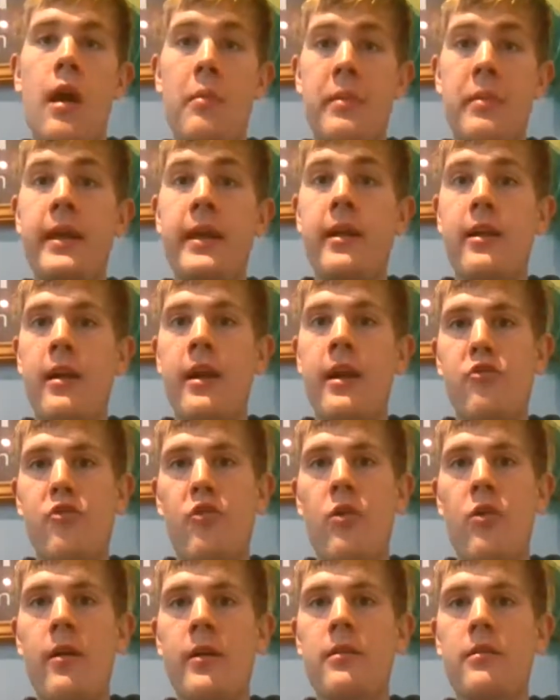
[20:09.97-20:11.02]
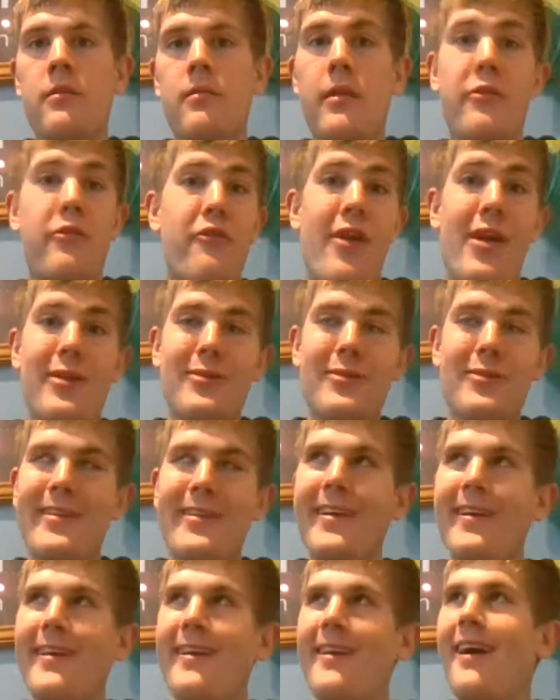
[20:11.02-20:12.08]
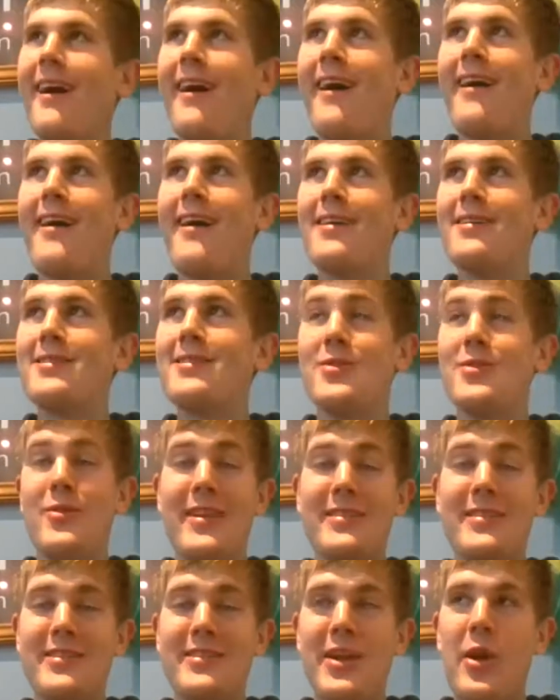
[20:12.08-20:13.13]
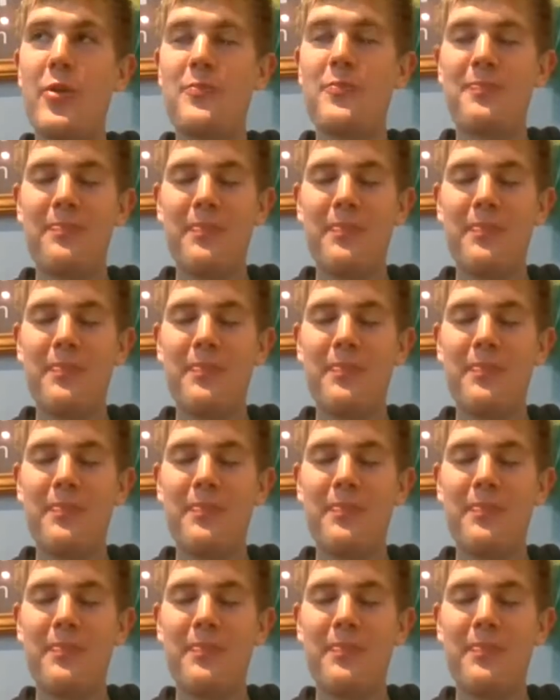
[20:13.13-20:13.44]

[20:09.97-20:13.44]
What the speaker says: peak I tried and failed 2 years ago.